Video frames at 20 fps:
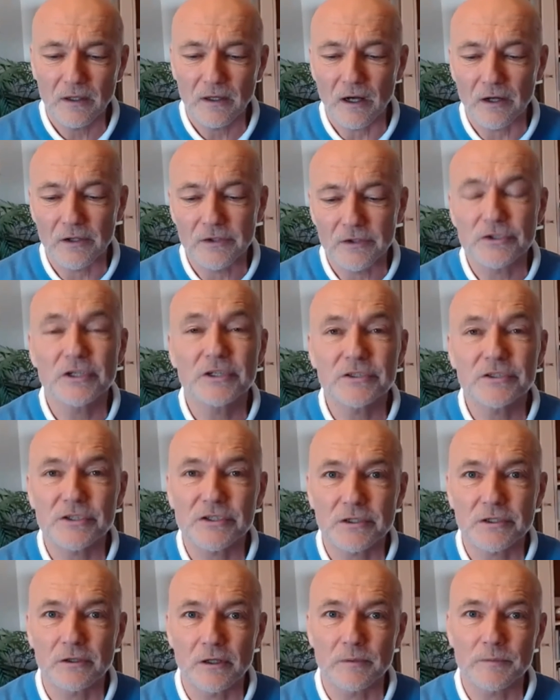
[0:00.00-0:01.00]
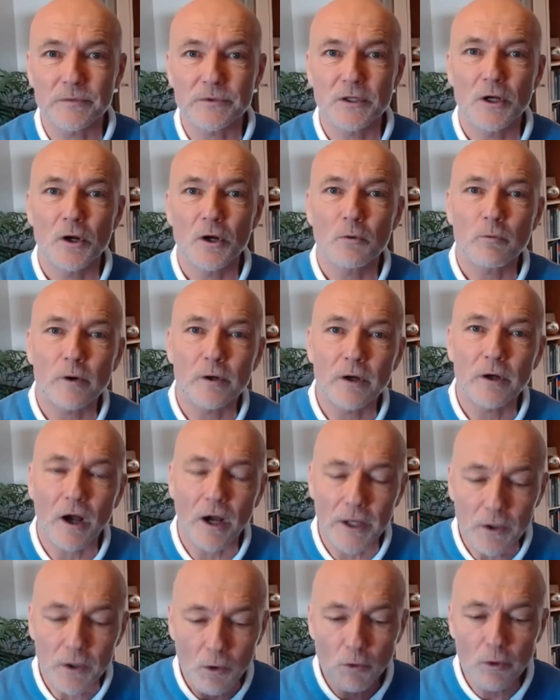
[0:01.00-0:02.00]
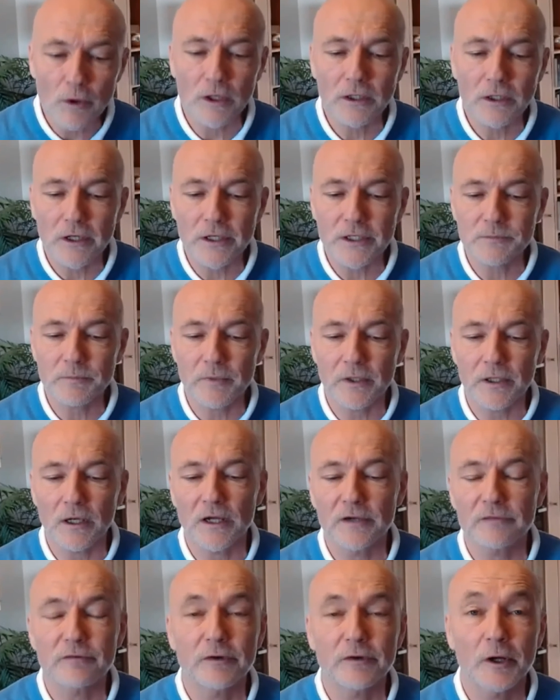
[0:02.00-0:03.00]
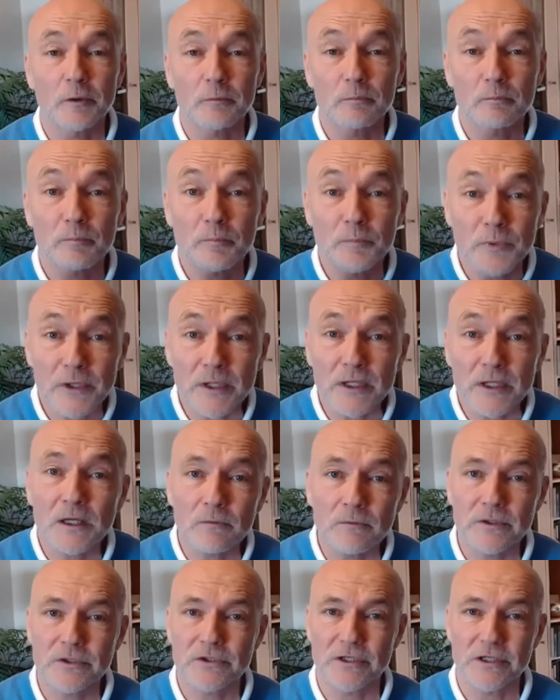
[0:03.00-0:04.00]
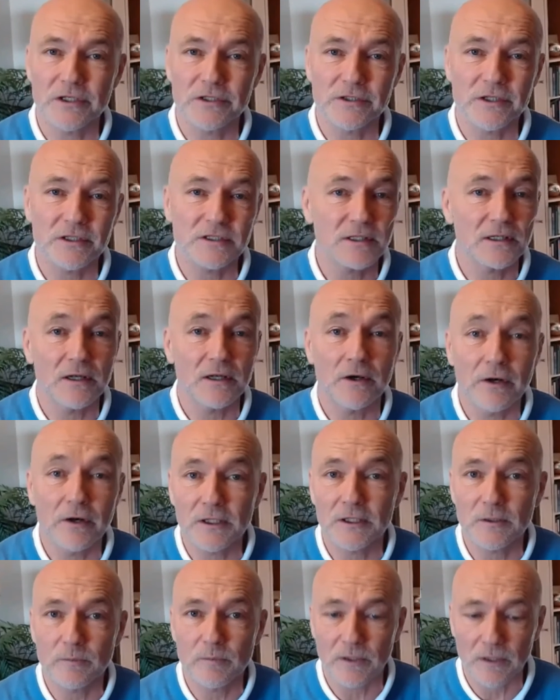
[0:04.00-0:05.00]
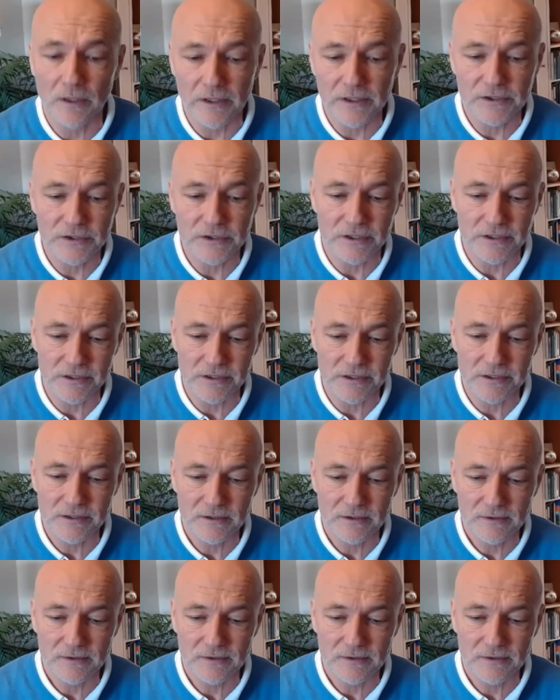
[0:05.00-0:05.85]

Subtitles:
on Jesus' terms, where I organize my life around being with Jesus, learning to be like Jesus.